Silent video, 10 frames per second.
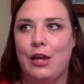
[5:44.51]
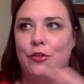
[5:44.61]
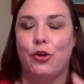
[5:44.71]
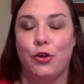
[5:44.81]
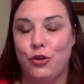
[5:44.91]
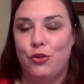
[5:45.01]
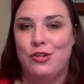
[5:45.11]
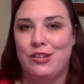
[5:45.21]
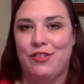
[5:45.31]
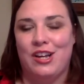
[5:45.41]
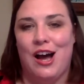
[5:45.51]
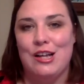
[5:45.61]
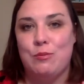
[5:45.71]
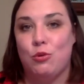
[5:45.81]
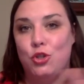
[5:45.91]
the good news of the
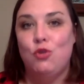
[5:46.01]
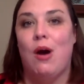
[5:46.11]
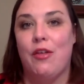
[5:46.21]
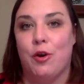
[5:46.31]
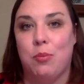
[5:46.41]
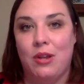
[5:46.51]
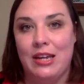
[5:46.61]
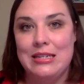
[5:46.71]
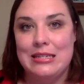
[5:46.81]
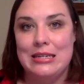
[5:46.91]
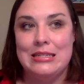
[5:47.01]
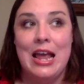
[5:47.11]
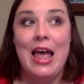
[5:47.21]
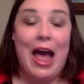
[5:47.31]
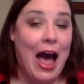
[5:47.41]
gospel to other places,
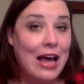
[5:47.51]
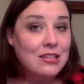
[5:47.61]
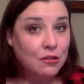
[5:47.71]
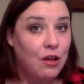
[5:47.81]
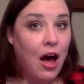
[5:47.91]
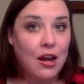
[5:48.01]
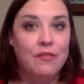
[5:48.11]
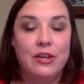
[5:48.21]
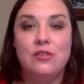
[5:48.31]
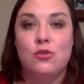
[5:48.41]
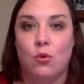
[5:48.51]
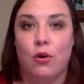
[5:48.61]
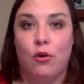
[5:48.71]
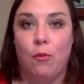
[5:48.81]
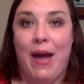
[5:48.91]
has a lot of
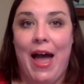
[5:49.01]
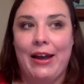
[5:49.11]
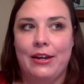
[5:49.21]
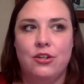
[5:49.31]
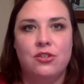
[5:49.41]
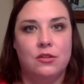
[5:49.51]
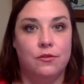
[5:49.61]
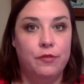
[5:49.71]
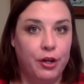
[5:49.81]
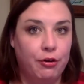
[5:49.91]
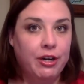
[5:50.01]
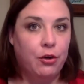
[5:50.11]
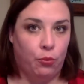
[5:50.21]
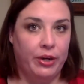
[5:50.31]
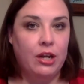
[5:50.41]
historical baggage that's very
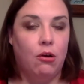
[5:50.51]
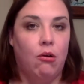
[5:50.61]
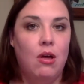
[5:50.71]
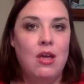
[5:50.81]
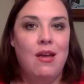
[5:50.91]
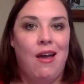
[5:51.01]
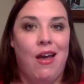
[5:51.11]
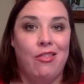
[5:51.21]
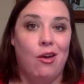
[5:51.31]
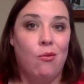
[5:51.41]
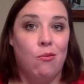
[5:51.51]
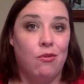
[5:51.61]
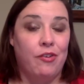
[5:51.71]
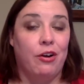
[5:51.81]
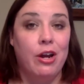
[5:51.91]
real and that we're
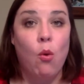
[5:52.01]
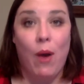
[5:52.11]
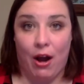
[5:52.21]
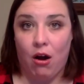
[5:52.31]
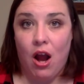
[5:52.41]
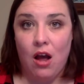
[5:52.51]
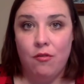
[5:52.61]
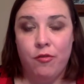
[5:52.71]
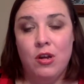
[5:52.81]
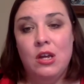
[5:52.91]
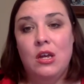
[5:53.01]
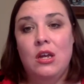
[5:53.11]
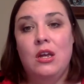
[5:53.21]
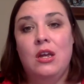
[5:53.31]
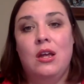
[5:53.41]
very aware of.
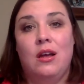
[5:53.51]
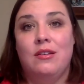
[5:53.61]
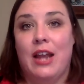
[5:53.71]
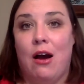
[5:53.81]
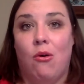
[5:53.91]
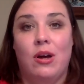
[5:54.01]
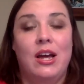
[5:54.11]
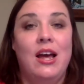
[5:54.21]
Now,